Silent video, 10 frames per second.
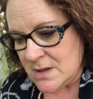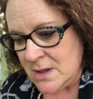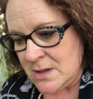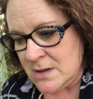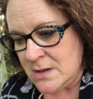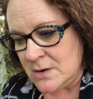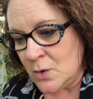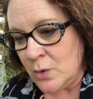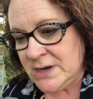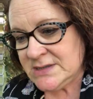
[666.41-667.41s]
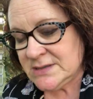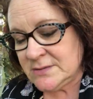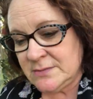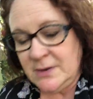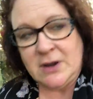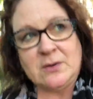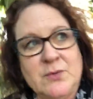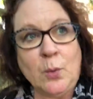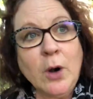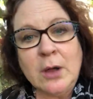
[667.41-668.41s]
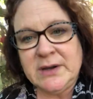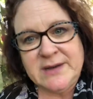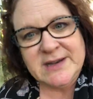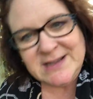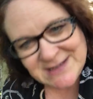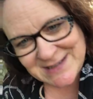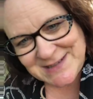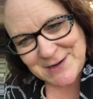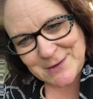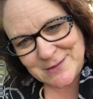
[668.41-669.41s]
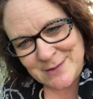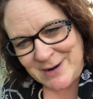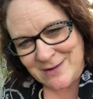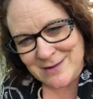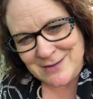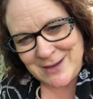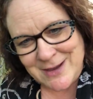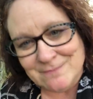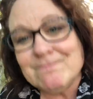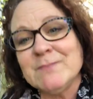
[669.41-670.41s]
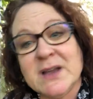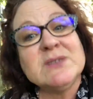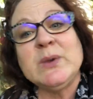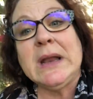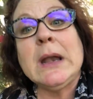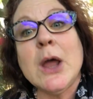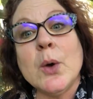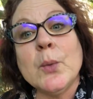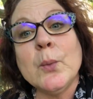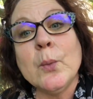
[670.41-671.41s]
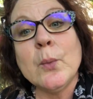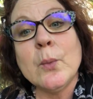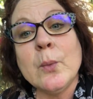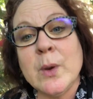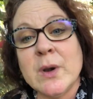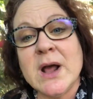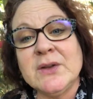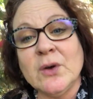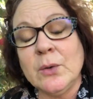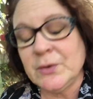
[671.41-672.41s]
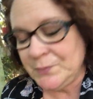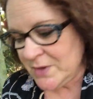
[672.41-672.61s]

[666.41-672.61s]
And according to, the world, it didn't exist here in America yet because we didn't know. We were not told.